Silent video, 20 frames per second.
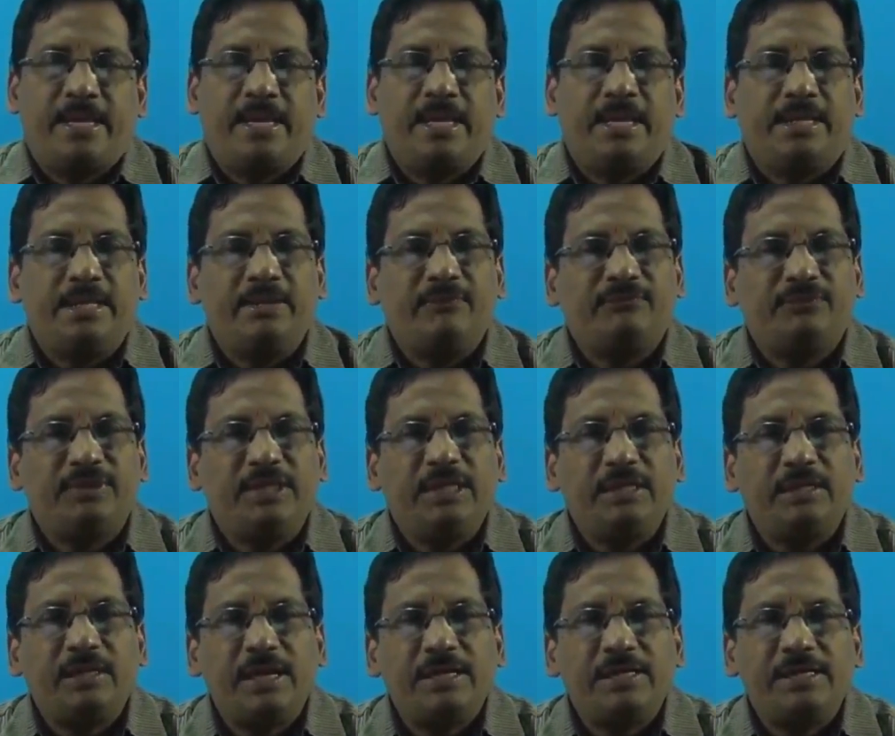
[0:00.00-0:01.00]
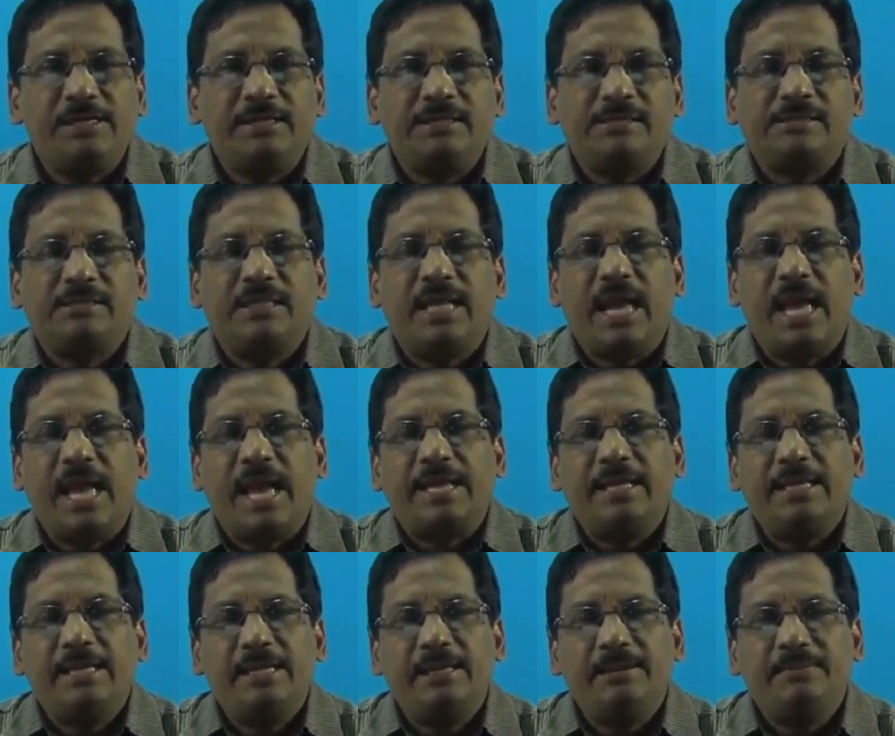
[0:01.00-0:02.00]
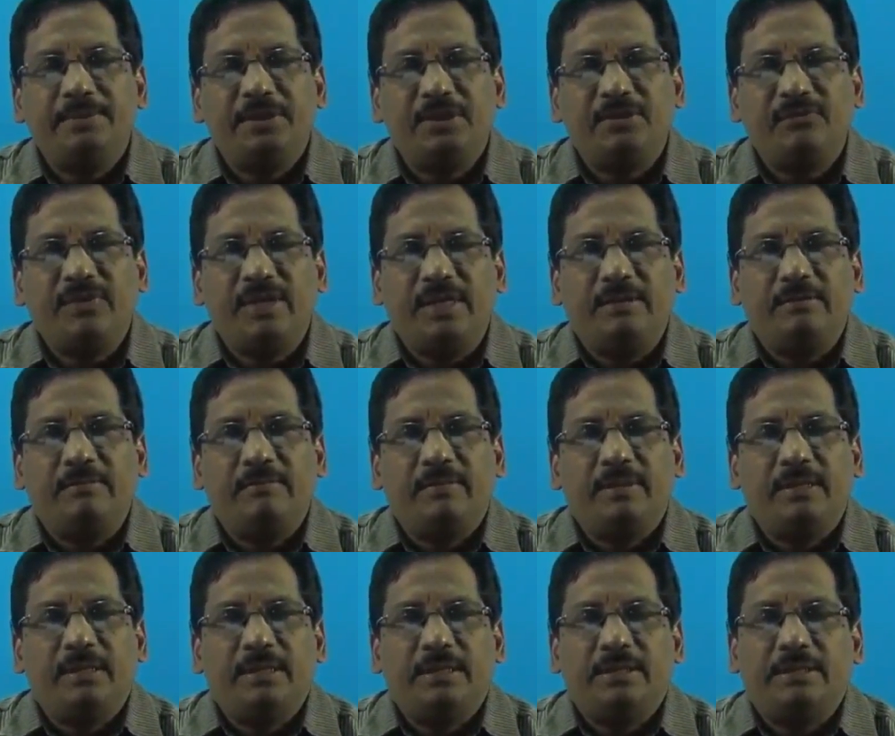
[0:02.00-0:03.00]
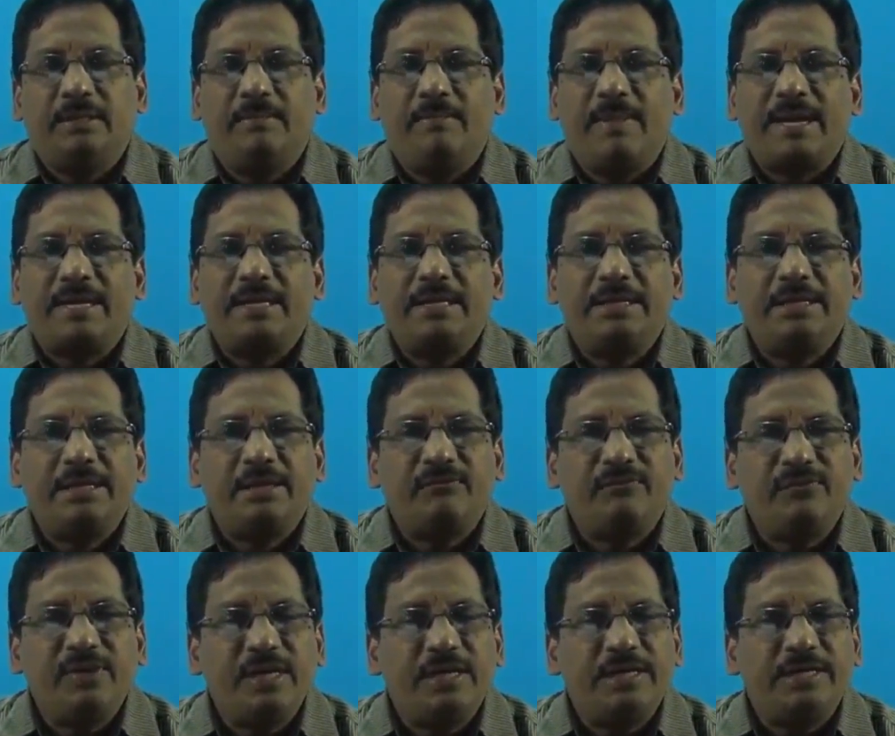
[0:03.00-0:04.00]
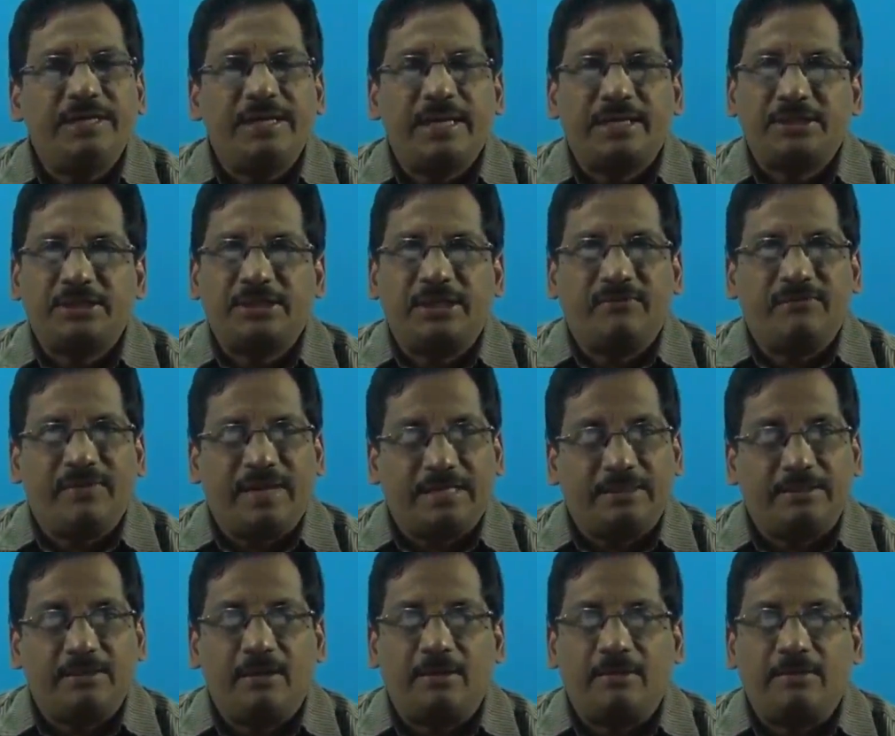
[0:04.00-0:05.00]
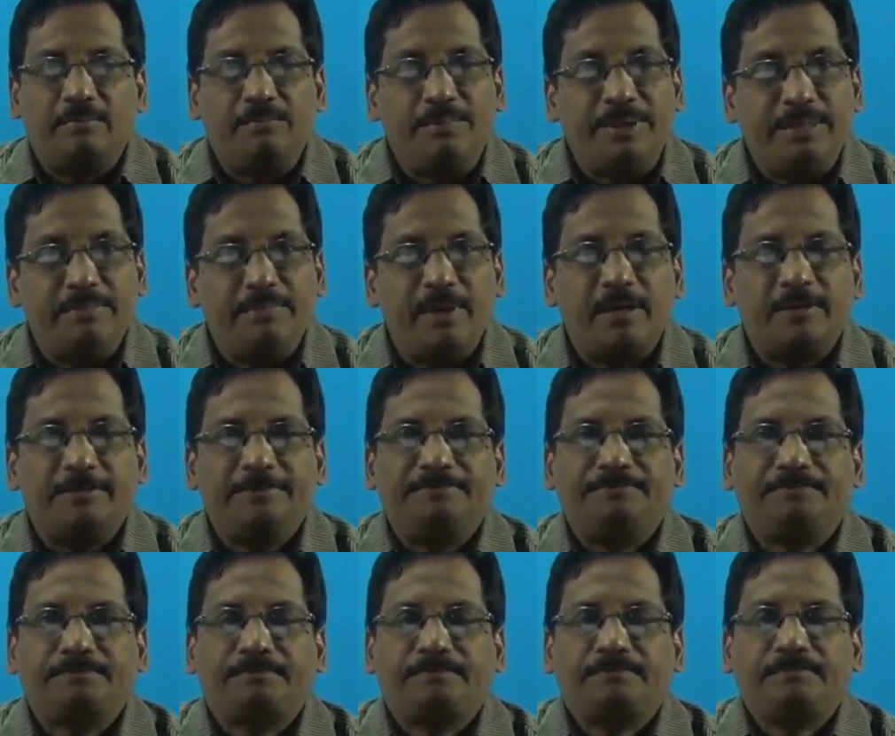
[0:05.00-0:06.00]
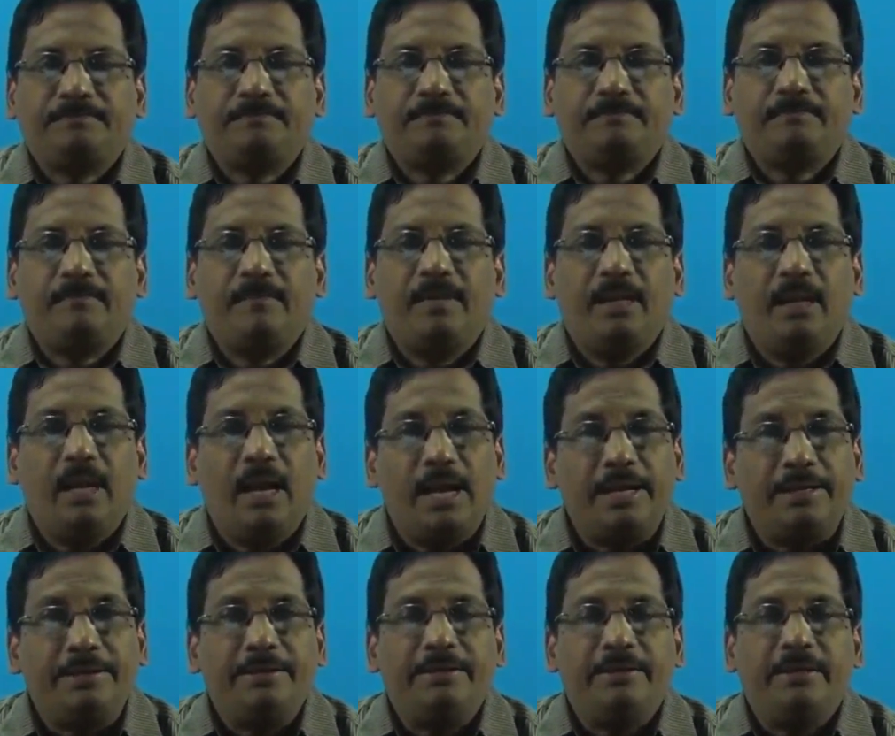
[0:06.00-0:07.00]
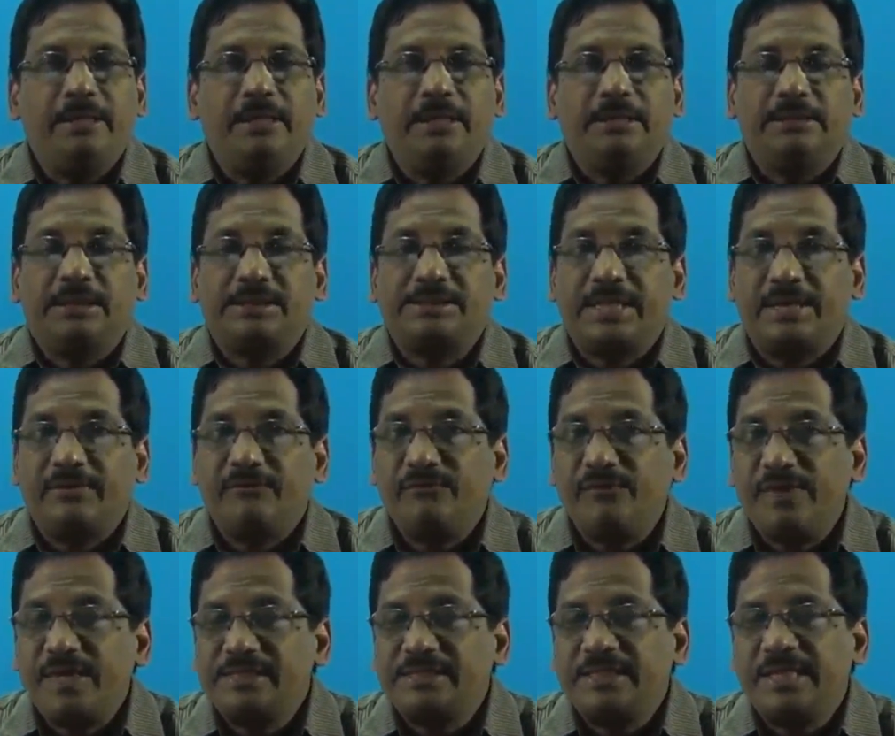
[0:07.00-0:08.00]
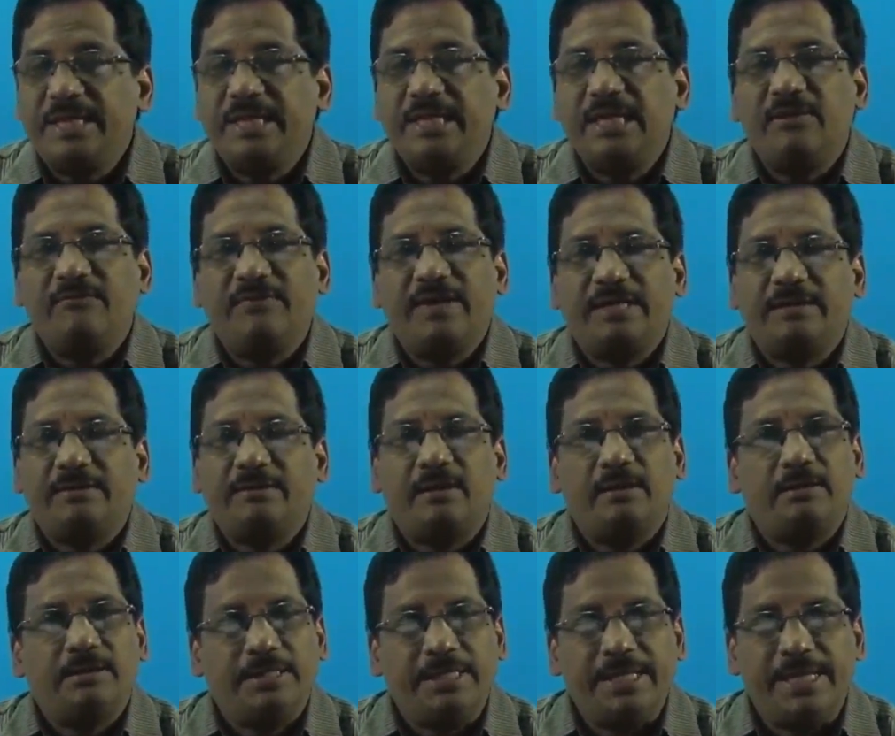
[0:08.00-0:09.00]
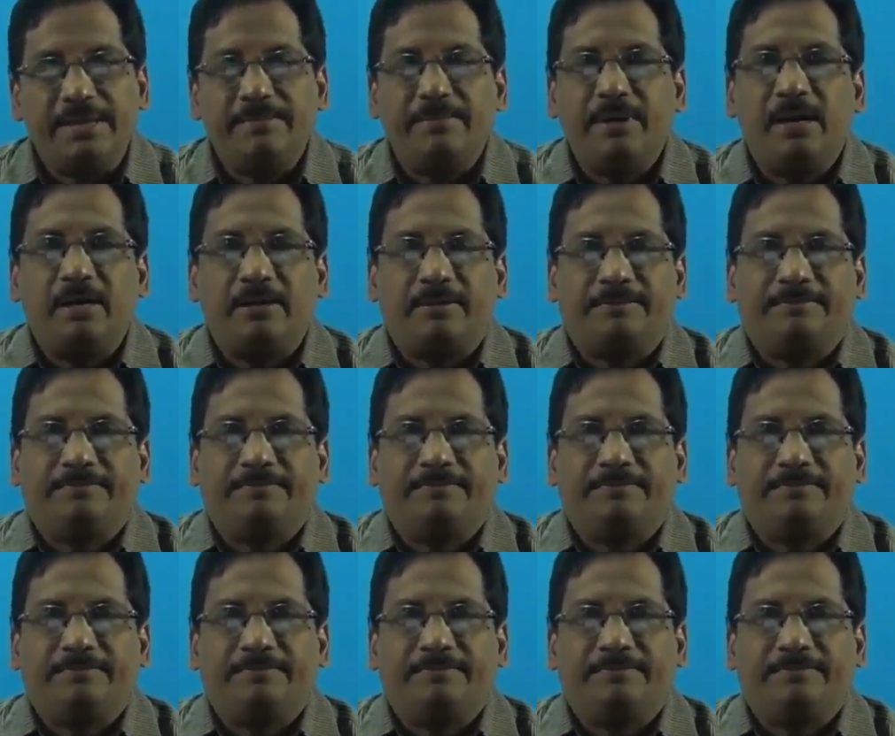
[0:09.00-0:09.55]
If theta is the angle between the magnetic field induction vector B bar and the surface area vector A bar,